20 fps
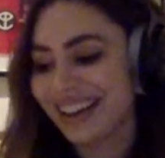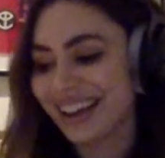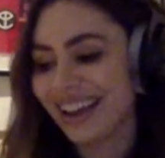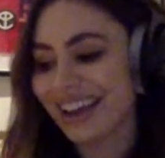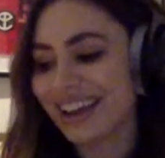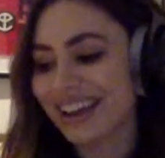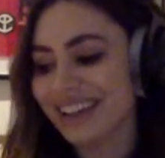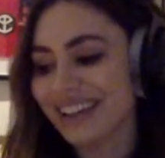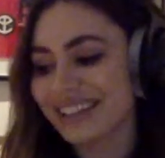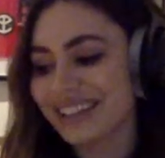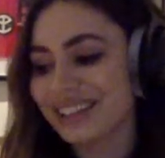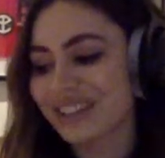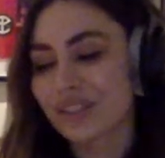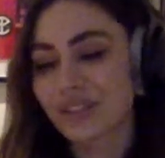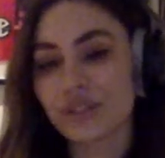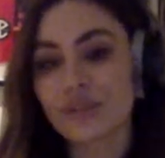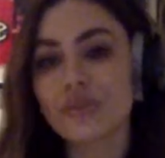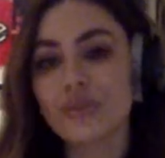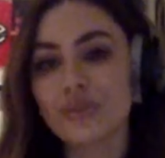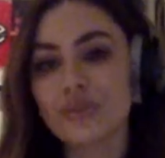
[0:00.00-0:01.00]
and it's
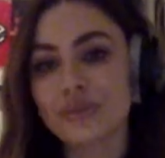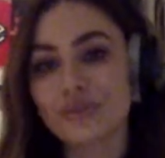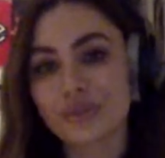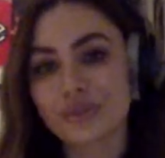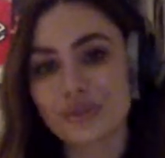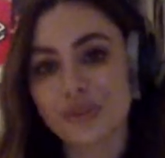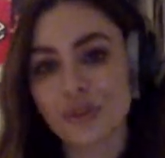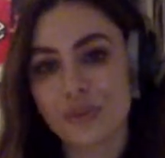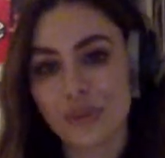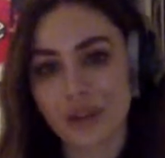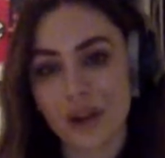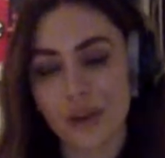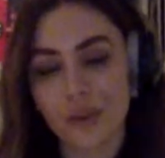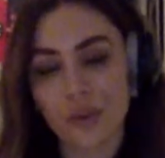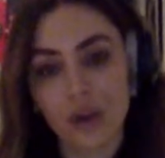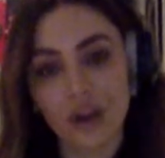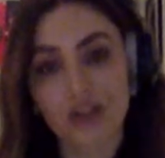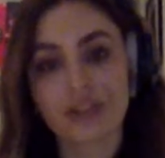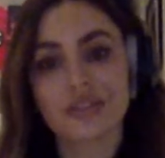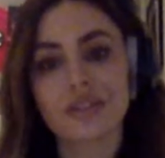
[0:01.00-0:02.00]
so old school but i
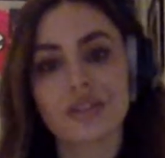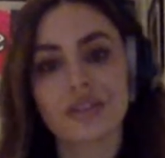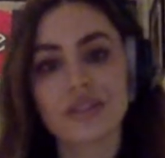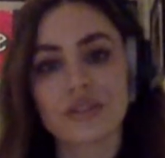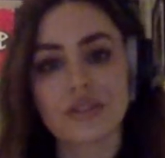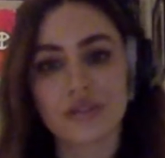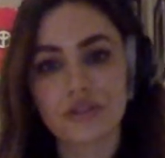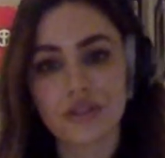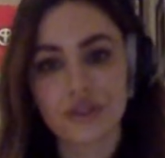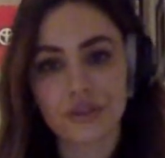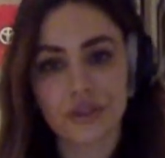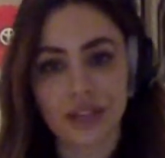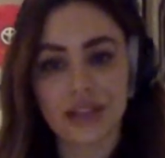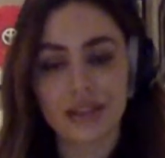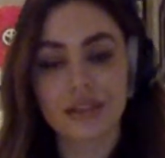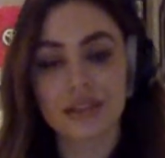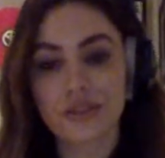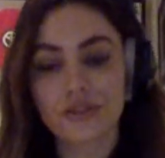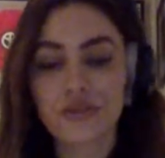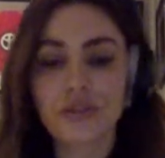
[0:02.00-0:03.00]
walk into the studio like
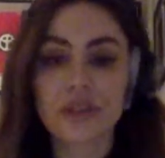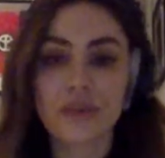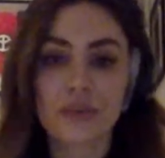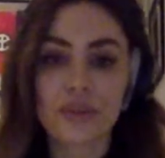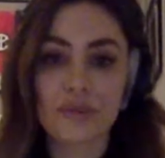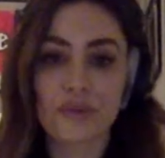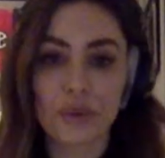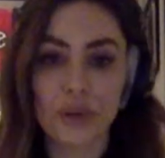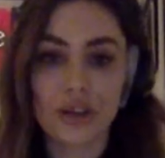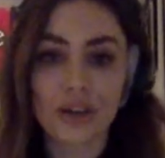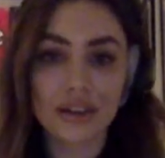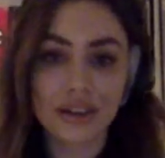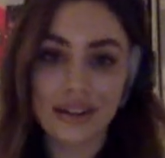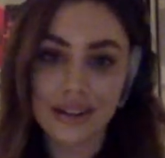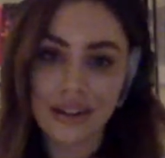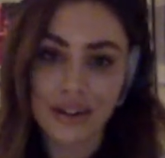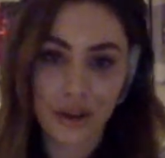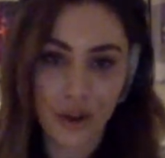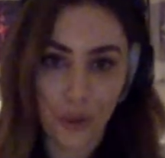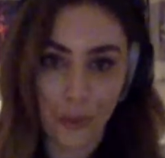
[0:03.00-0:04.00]
literally with a book
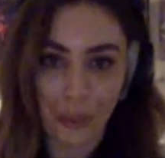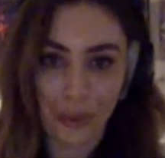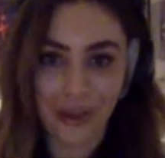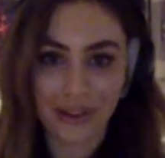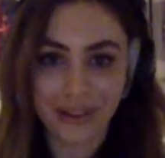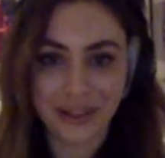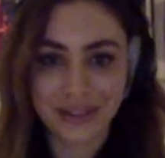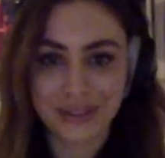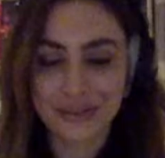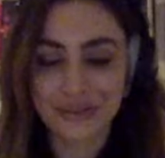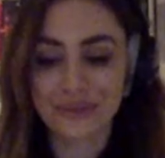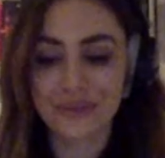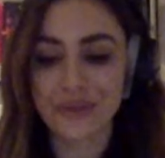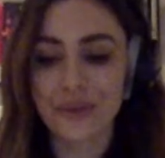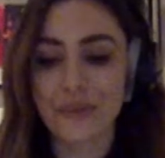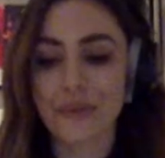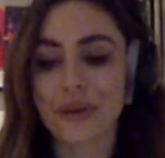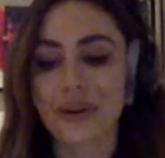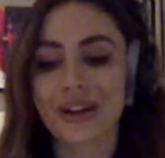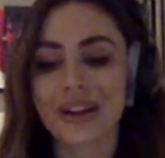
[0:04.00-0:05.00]
notebook like a school
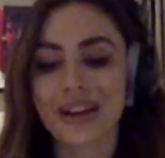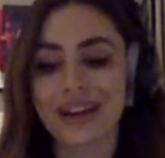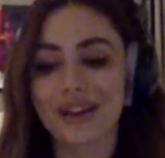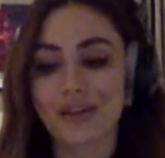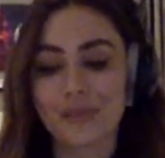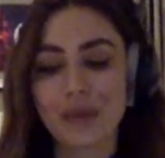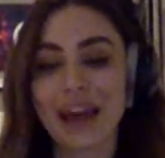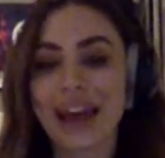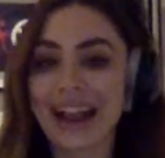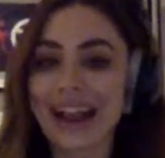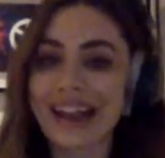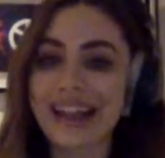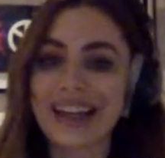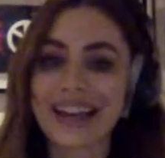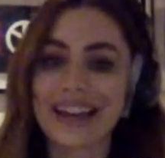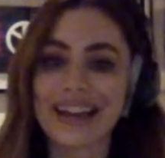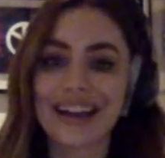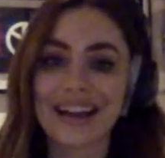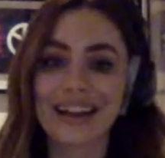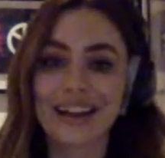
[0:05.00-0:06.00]
notebook and a pen
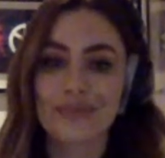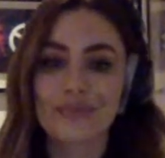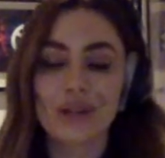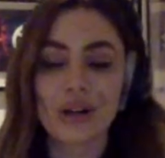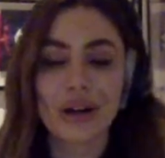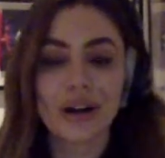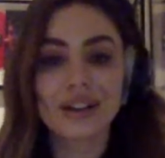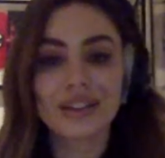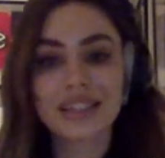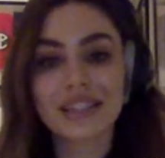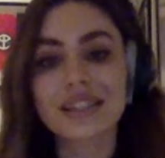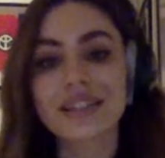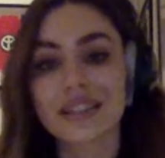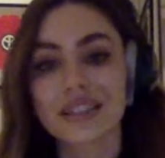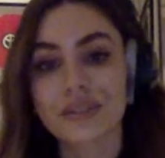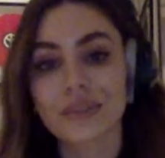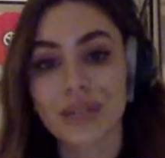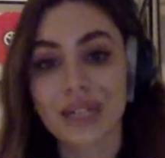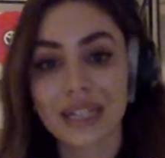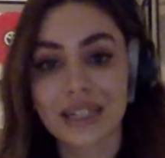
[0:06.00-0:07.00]
and i am
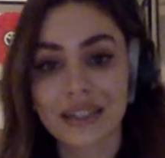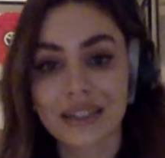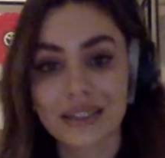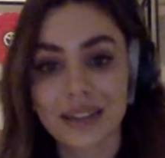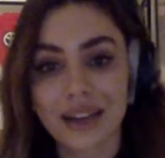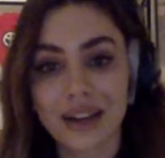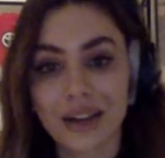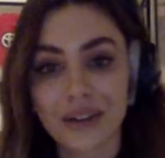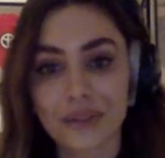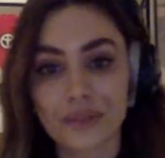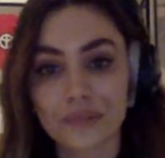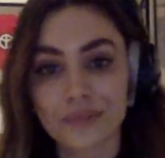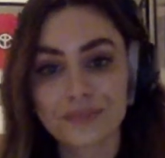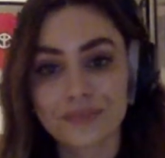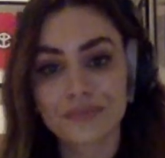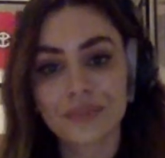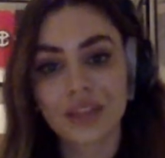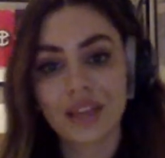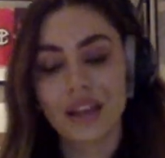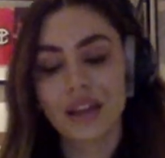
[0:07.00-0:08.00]
constantly writing down
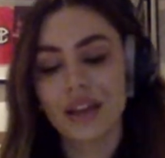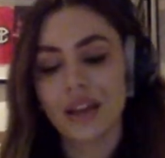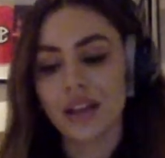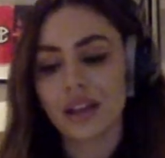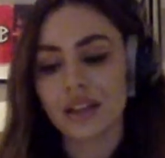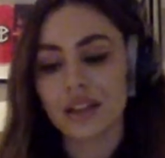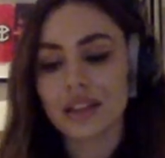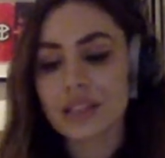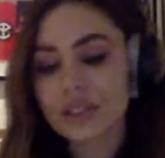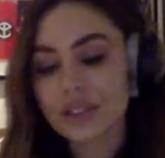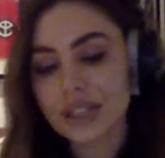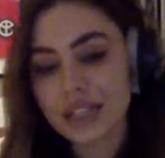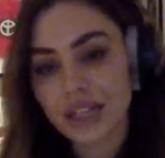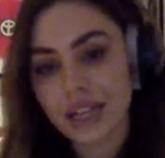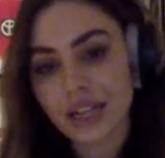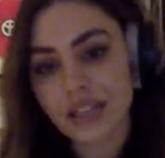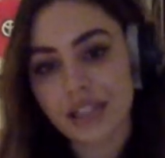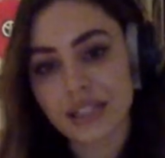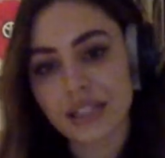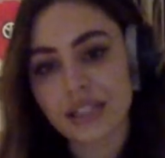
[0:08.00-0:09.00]
lyric
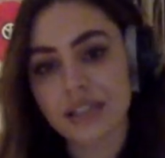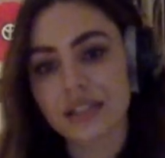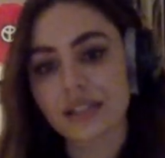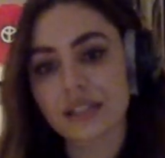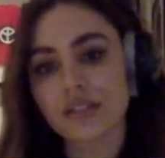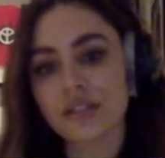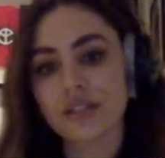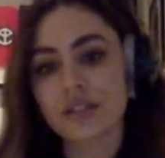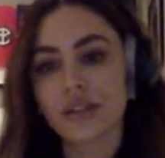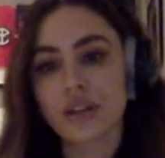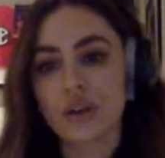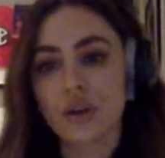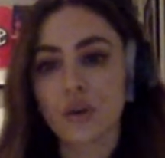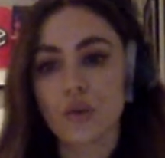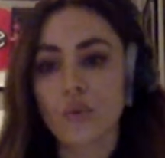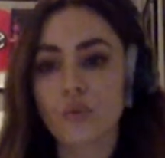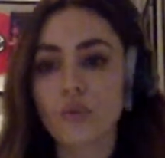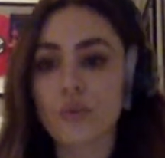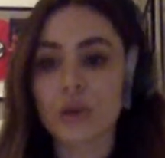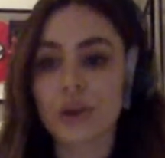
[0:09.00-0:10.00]
ideas
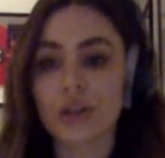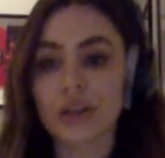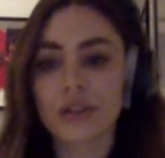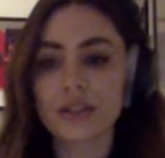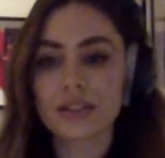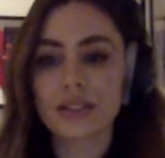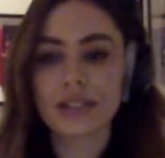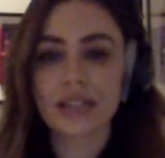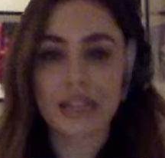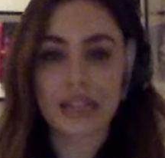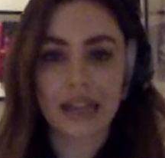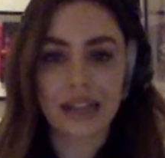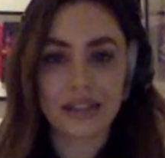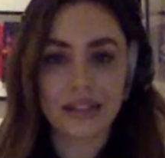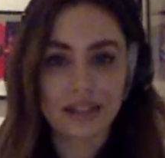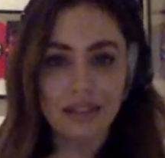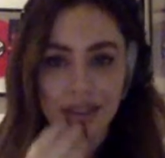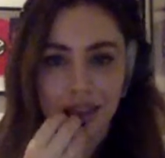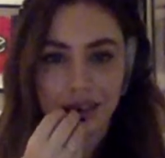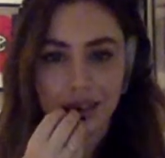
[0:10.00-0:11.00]
words that i
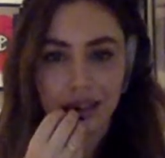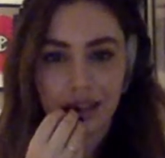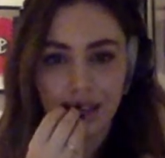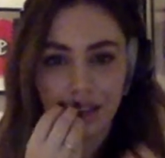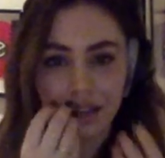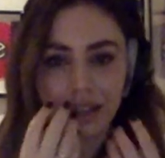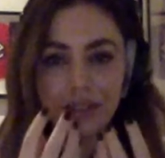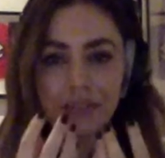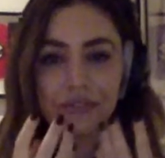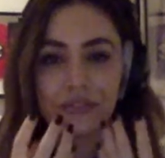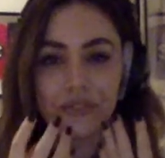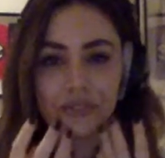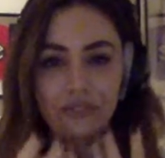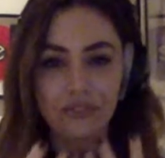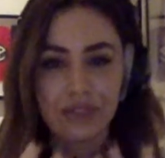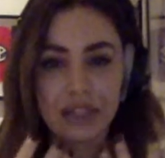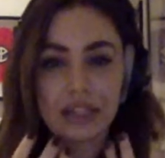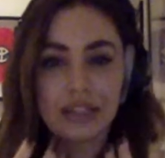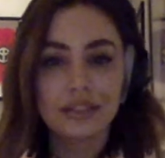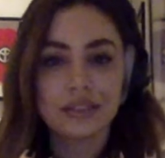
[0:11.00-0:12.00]
think
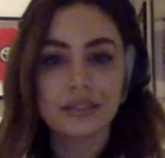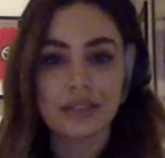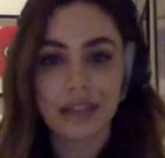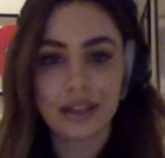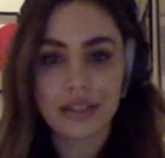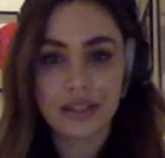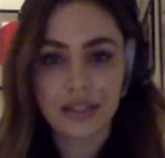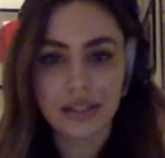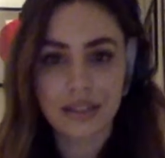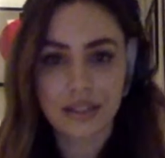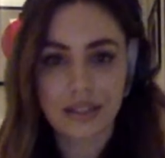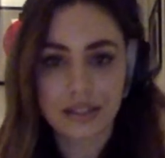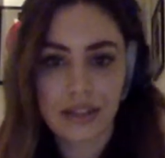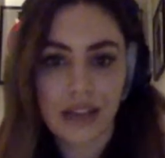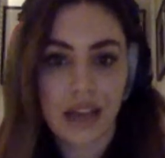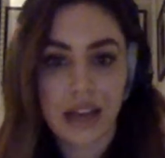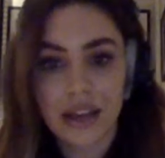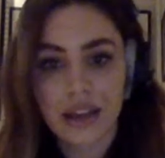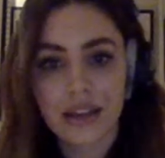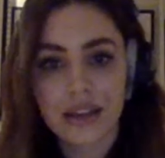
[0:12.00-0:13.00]
feel nice to
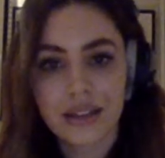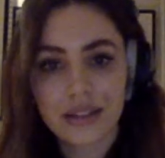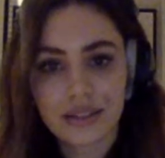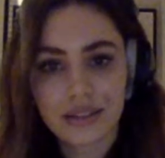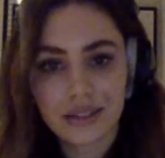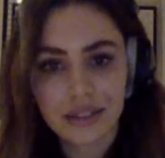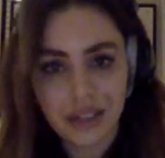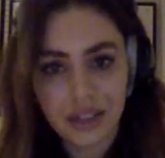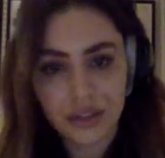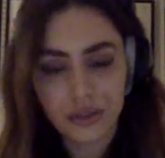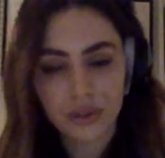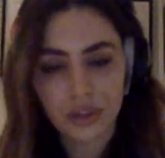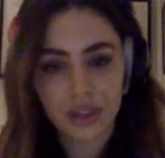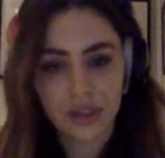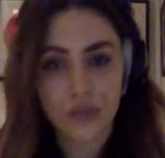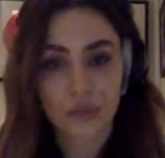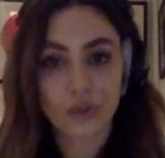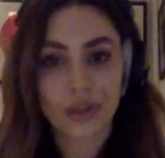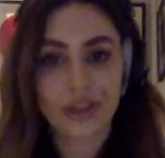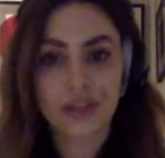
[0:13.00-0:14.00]
say i know
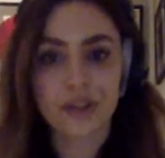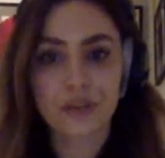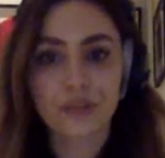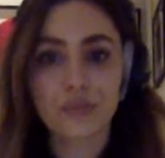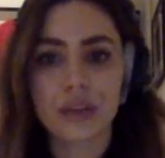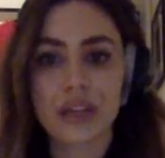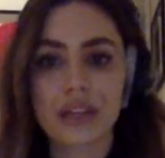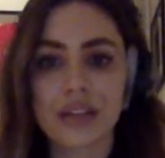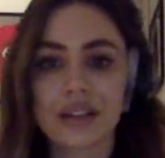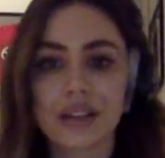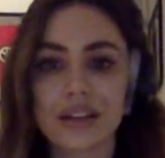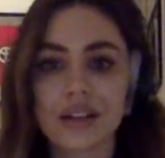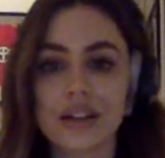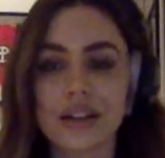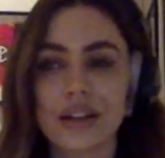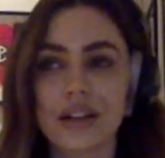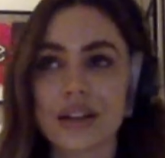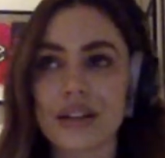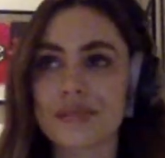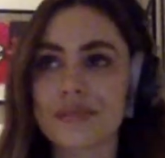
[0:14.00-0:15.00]
that's weird but
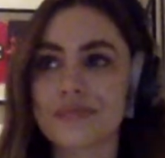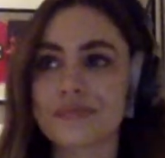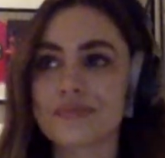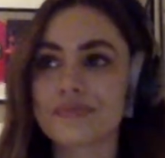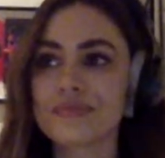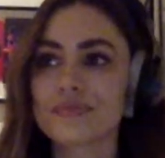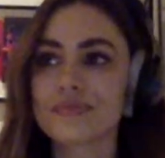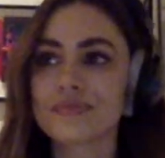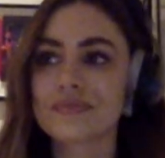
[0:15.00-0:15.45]
um,